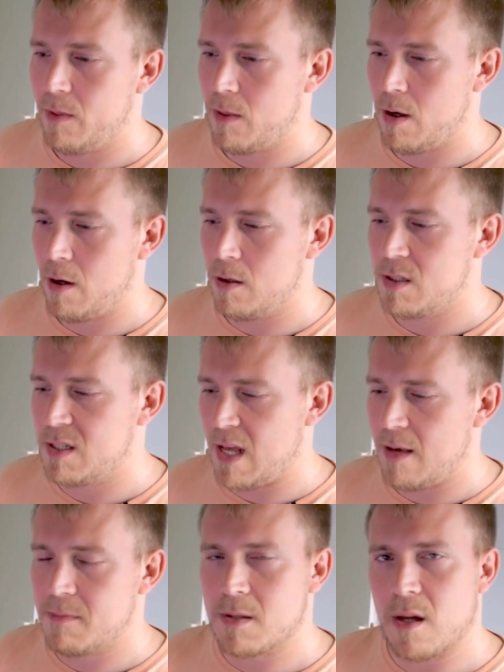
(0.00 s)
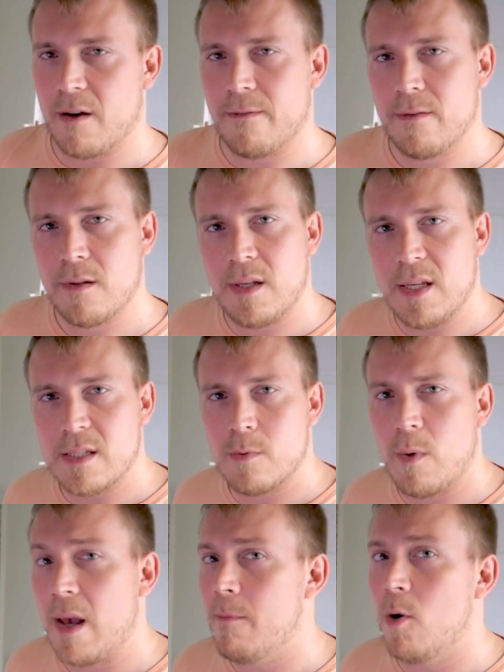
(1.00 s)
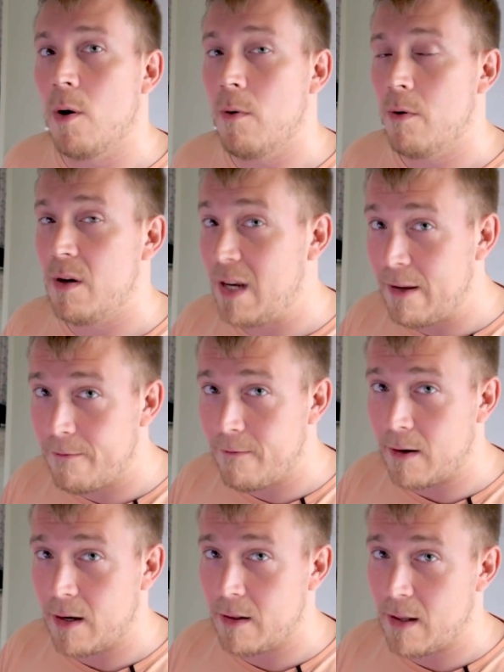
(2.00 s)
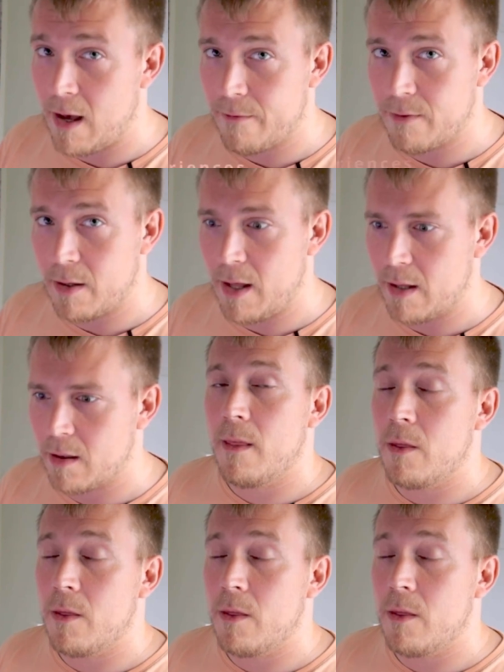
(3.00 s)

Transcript: the same stuff is way more different after that.